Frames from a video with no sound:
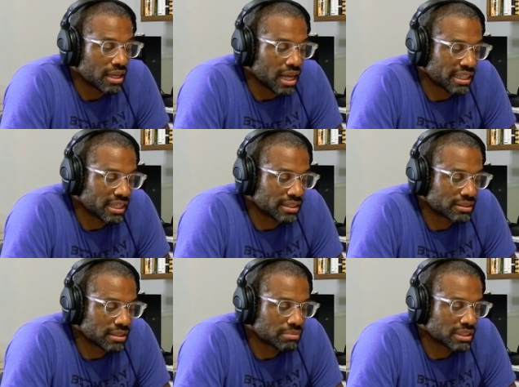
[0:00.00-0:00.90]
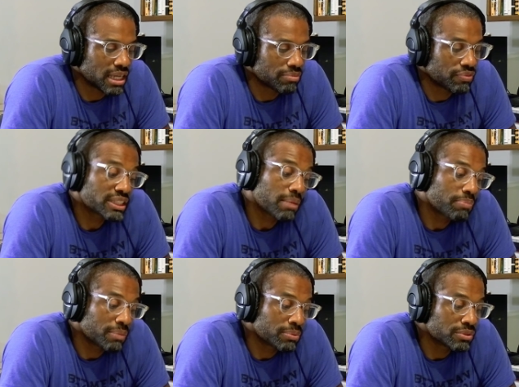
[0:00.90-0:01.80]
I think sometimes, for some
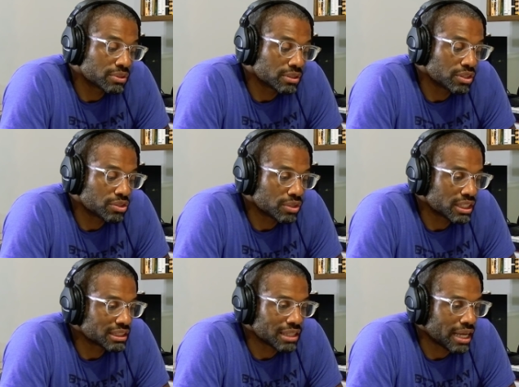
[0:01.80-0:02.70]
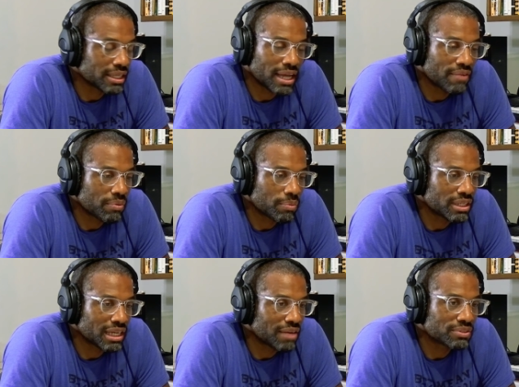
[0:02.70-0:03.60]
people, New York is like
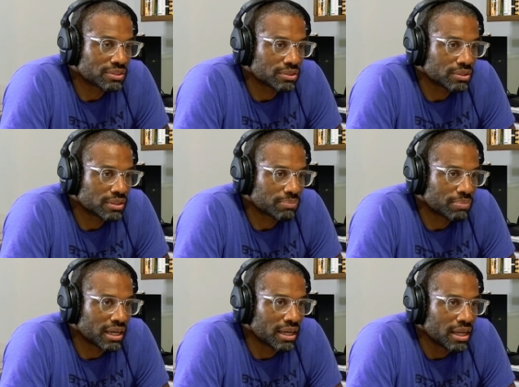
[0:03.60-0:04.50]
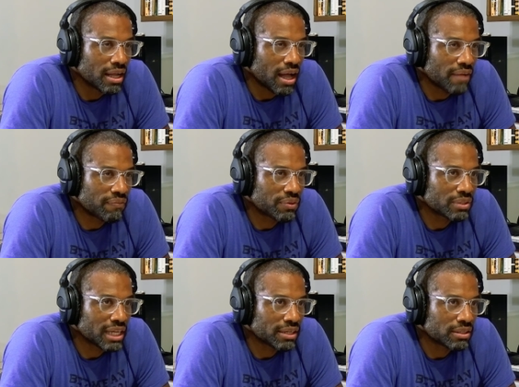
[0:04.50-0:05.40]
everyone loves New York, but I feel
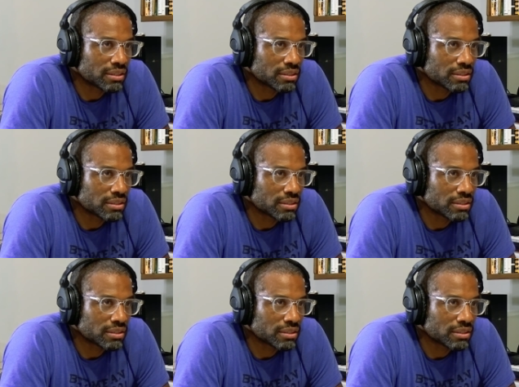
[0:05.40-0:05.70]
like